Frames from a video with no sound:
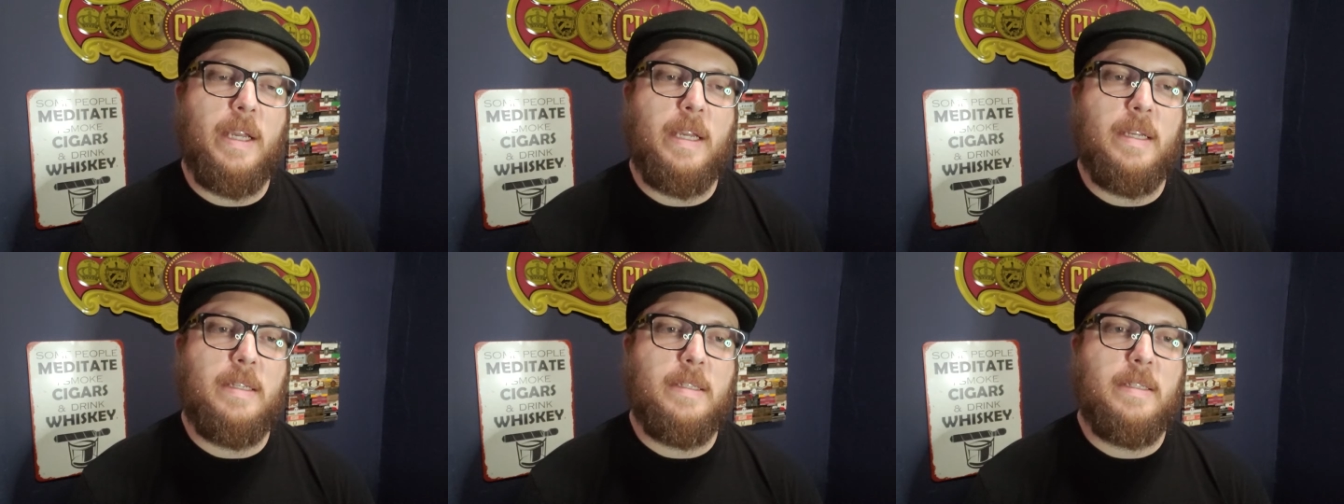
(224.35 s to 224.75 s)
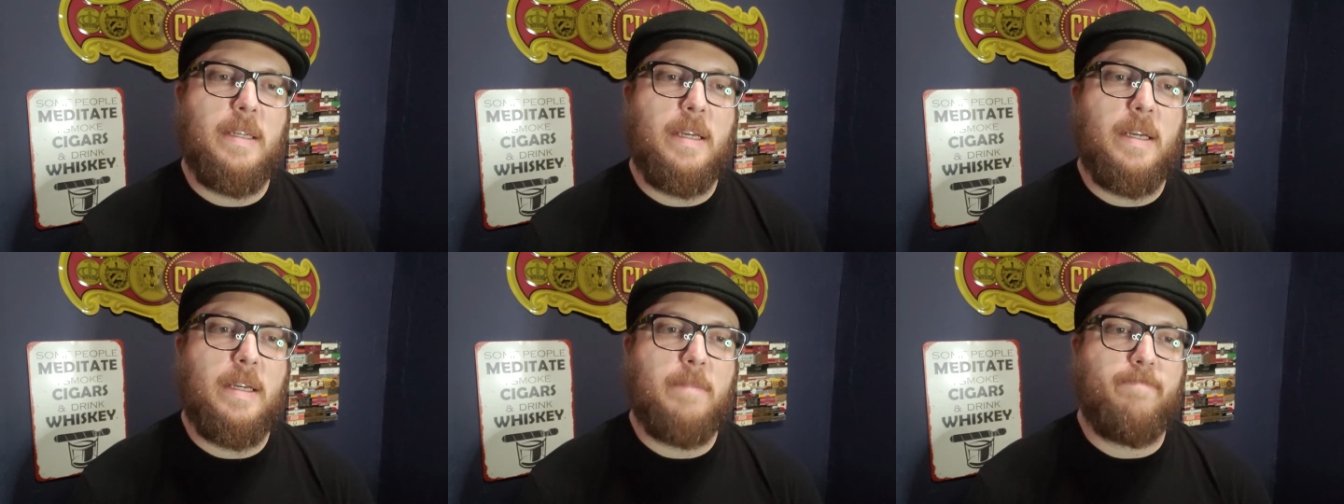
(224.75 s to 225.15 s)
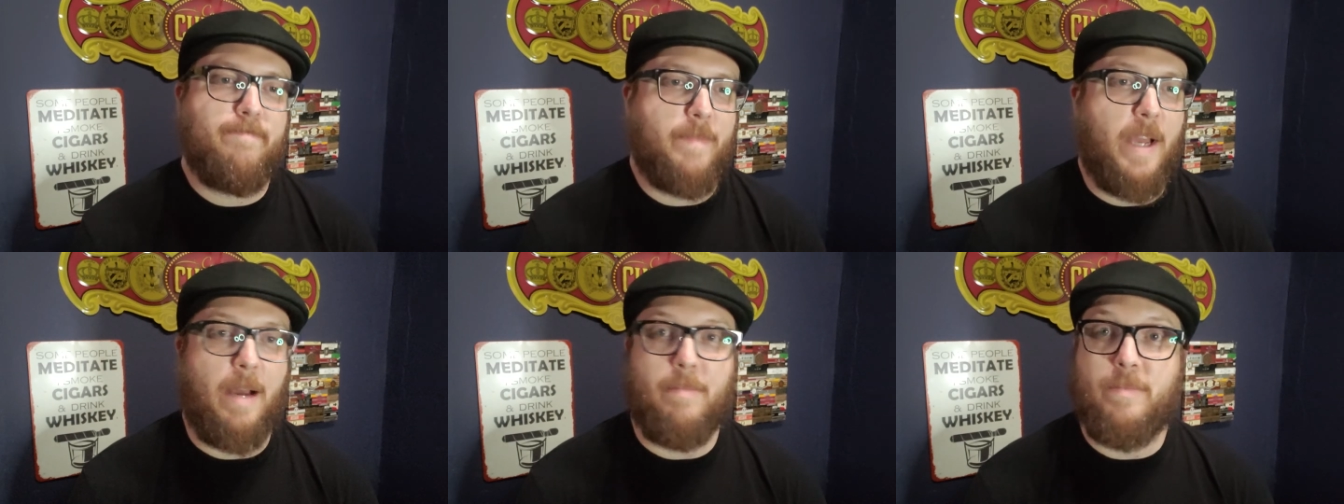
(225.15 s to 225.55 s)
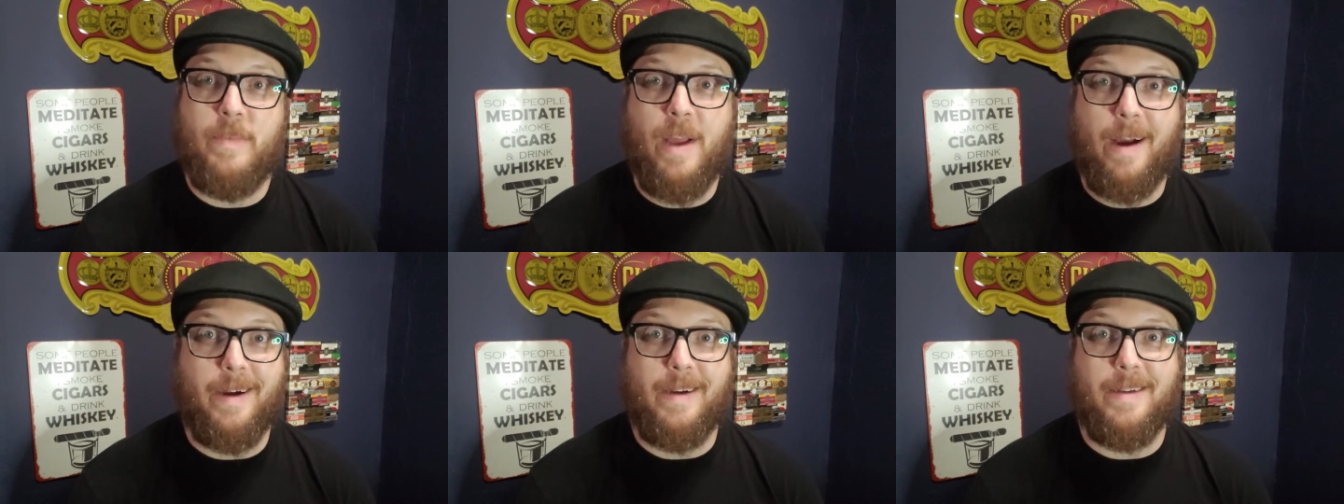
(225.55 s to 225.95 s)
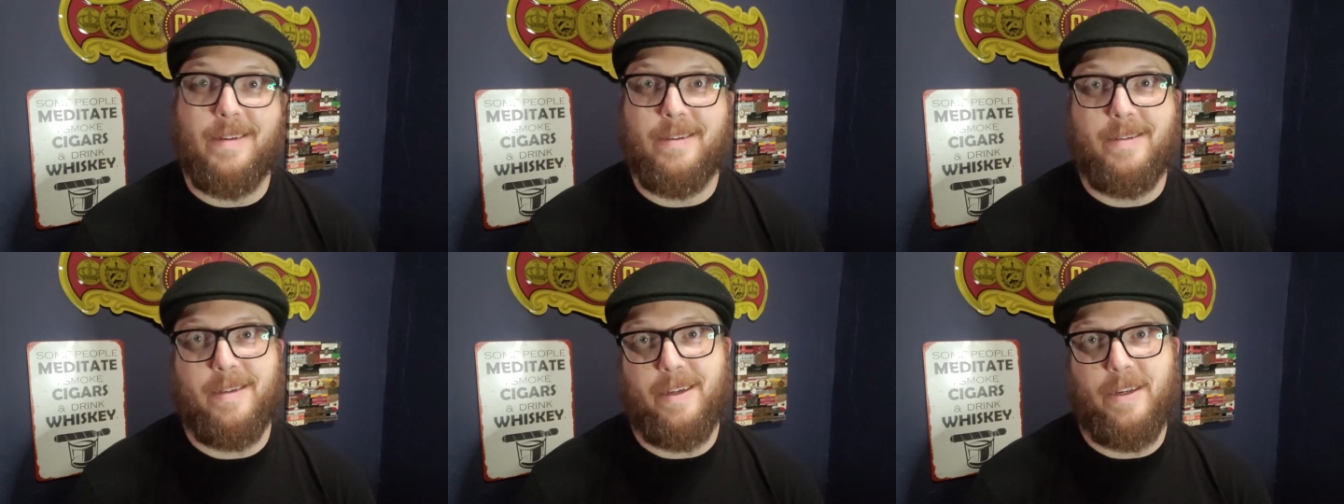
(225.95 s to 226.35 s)
And I'm not
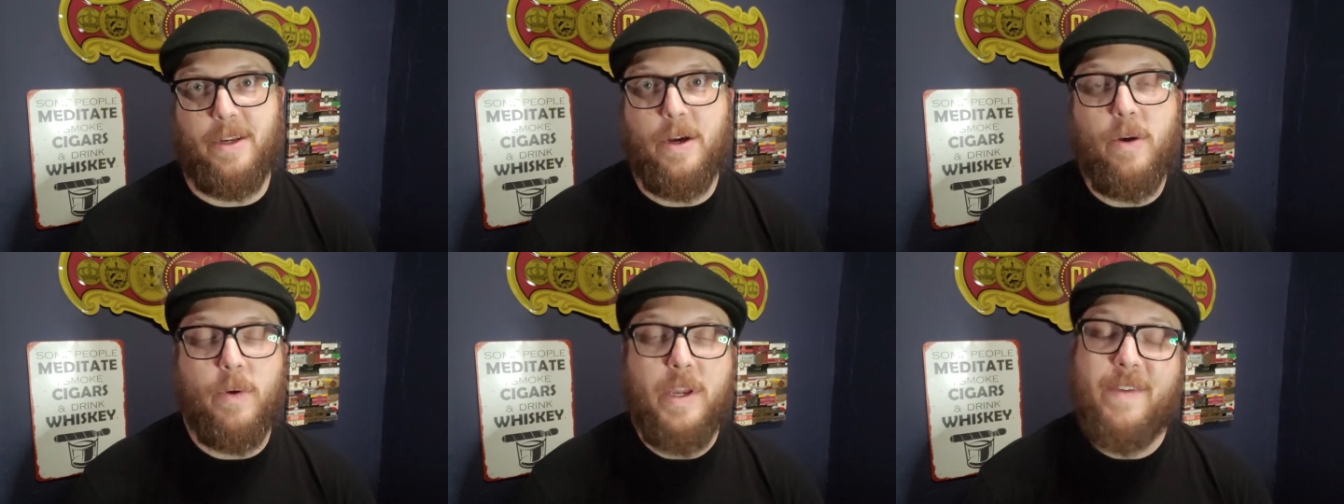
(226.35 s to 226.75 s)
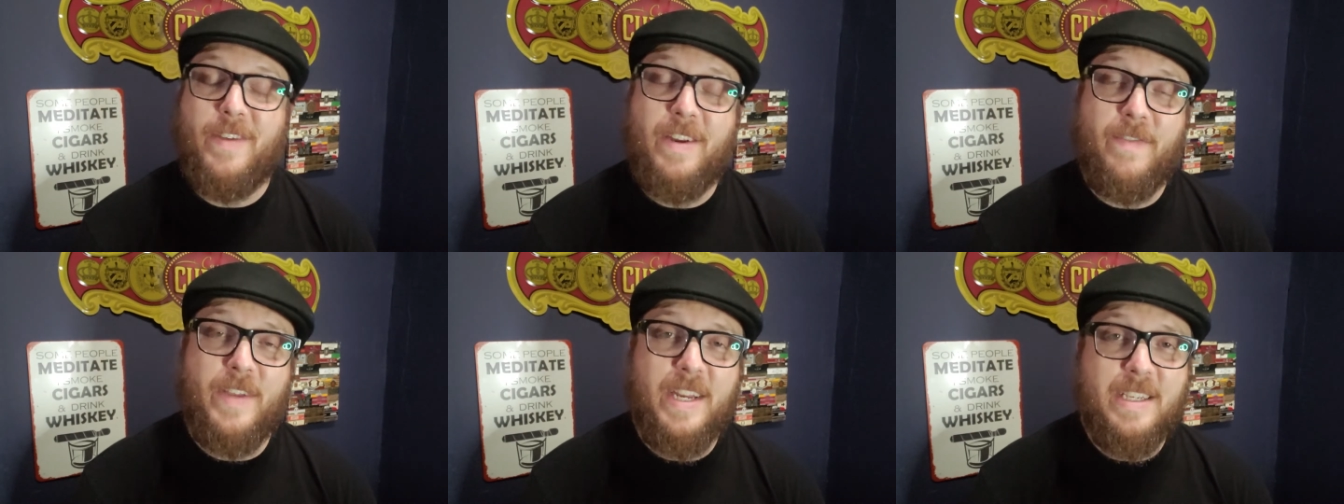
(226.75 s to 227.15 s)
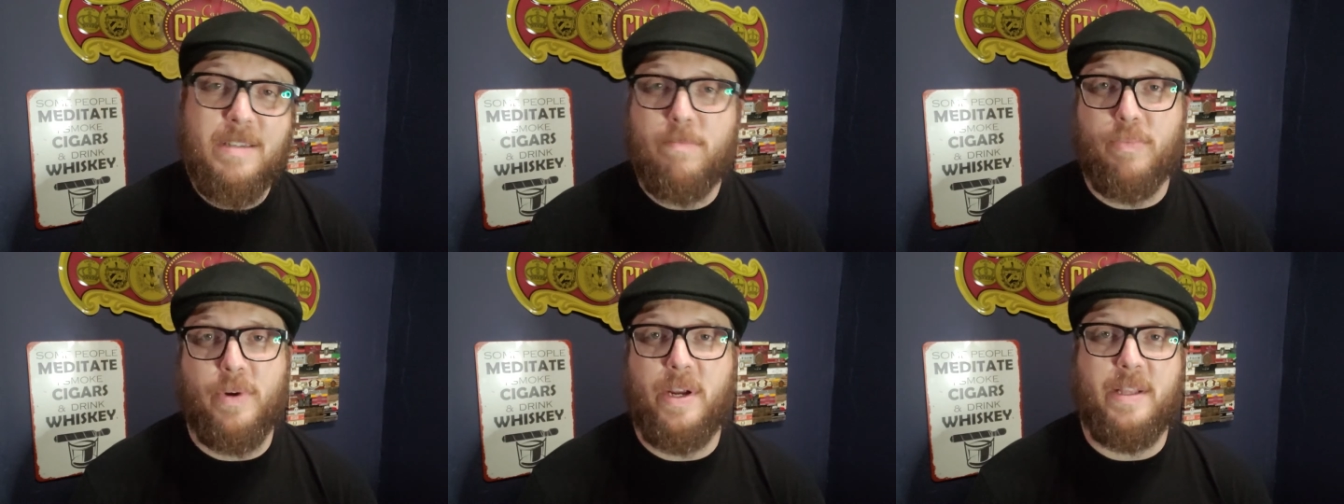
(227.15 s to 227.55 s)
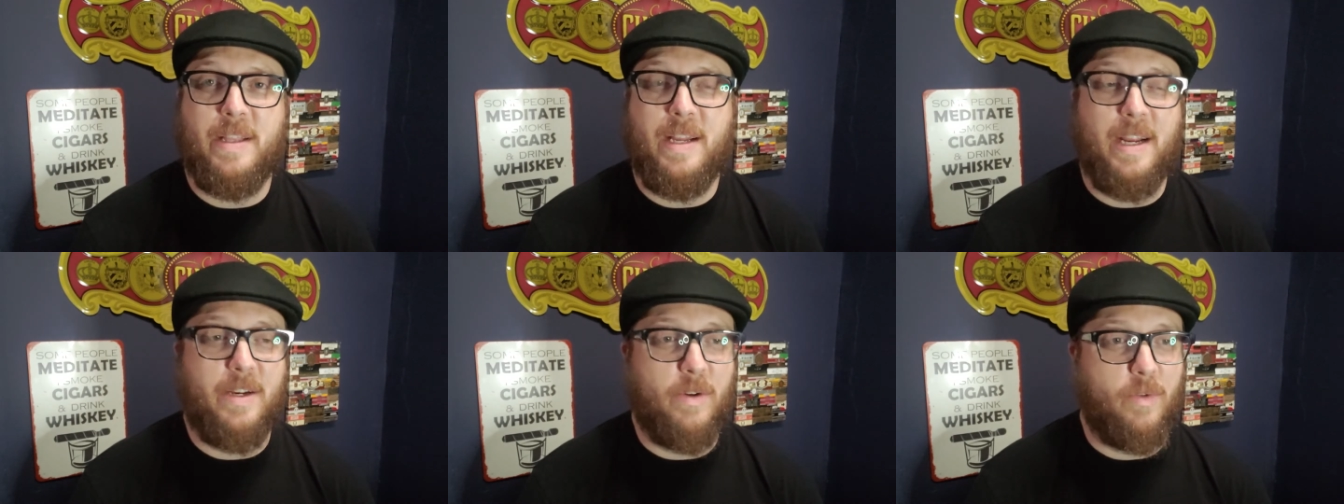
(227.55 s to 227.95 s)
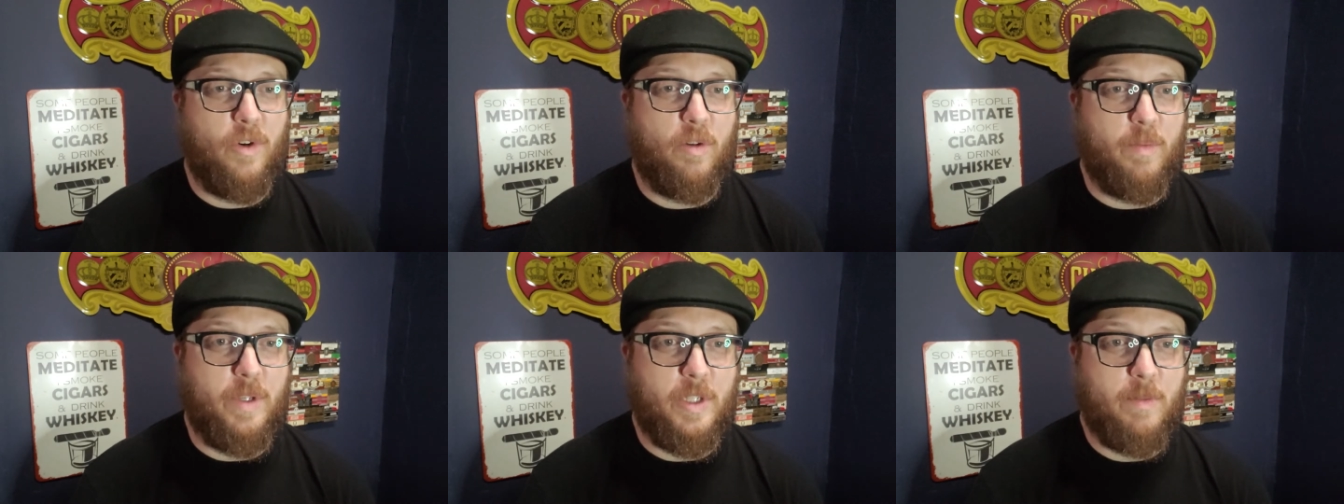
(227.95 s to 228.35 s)
gonna say no, even if it is a brand that I don't
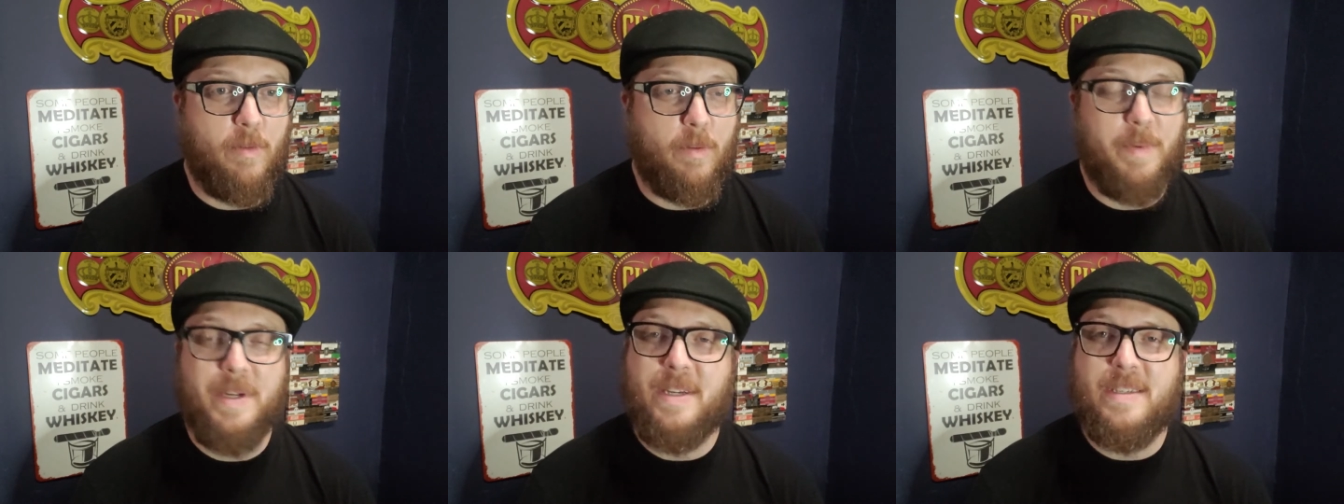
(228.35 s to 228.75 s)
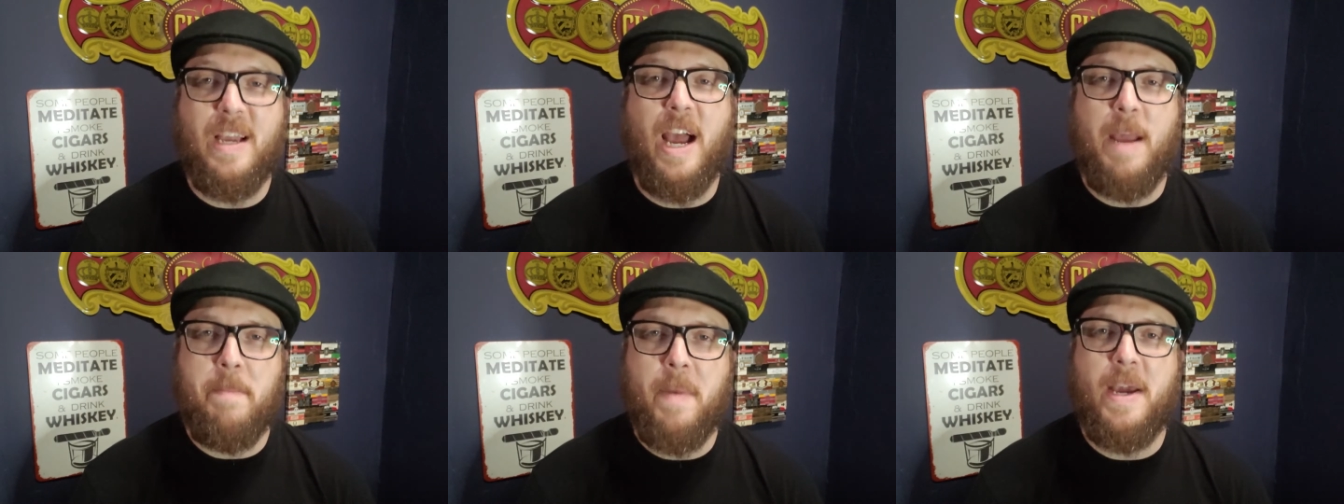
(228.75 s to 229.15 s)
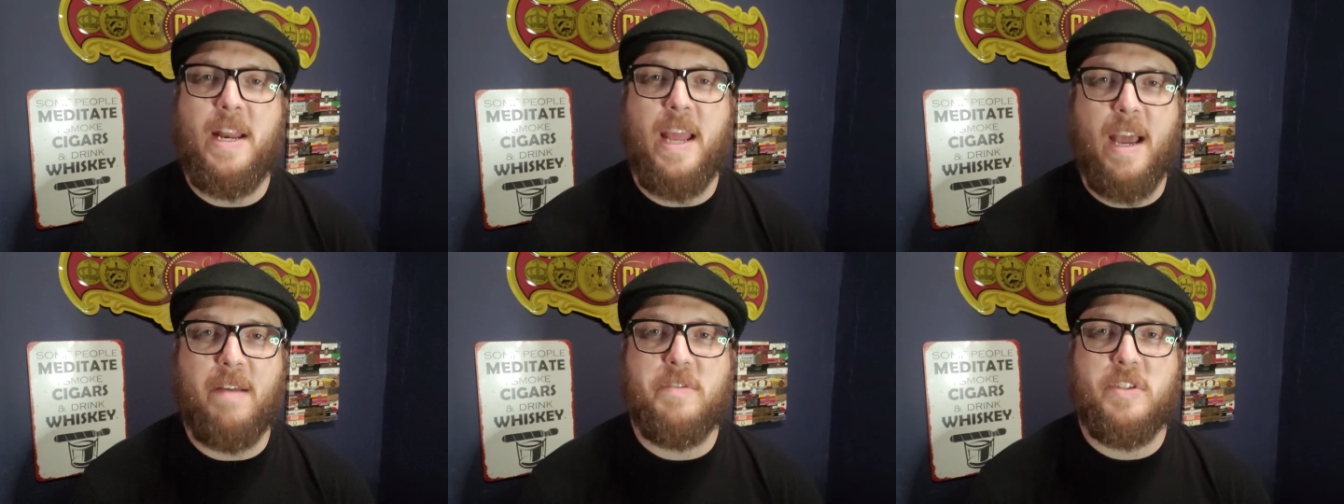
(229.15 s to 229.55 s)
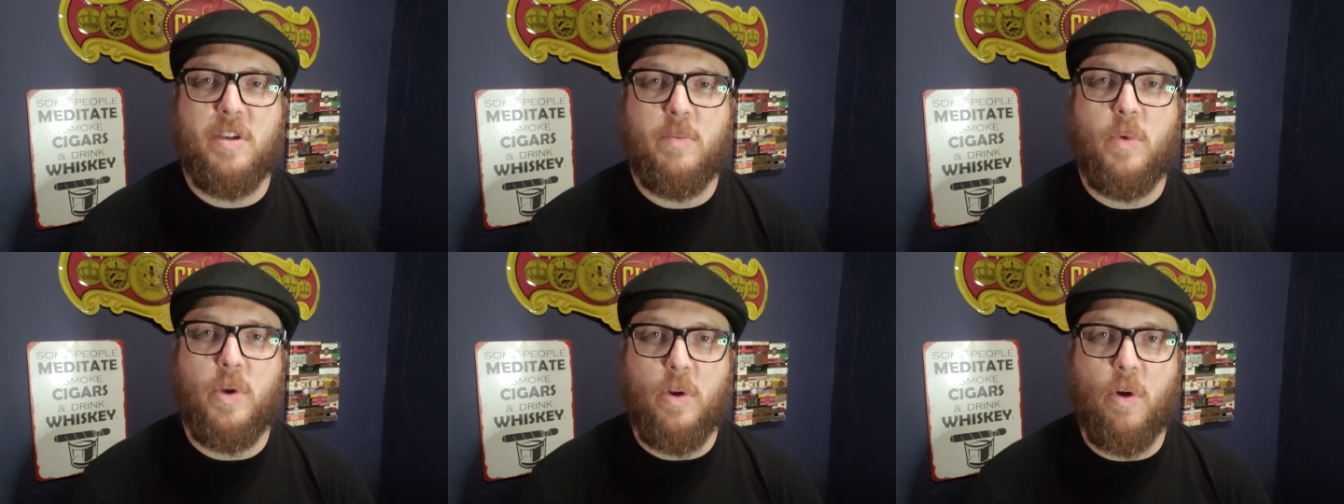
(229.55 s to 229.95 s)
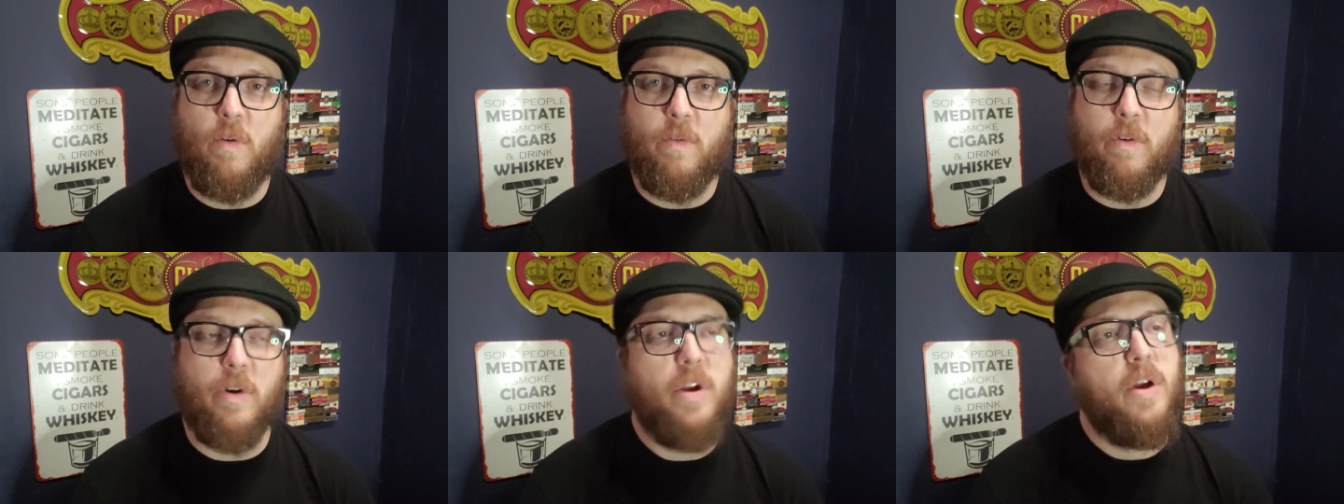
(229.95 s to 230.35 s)
normally smoke, because I might have someone
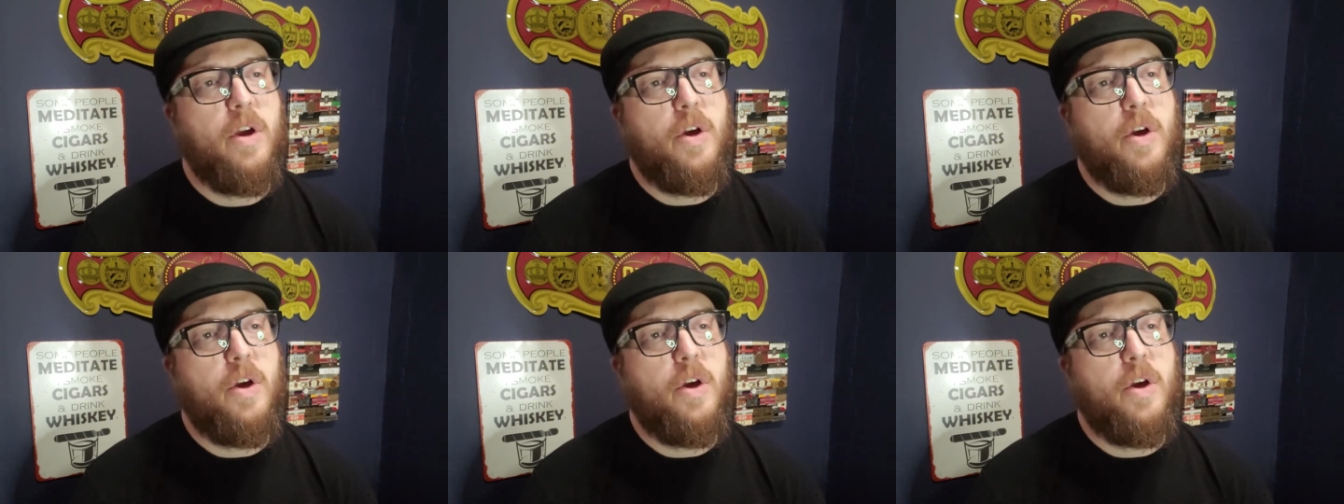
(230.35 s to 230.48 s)
over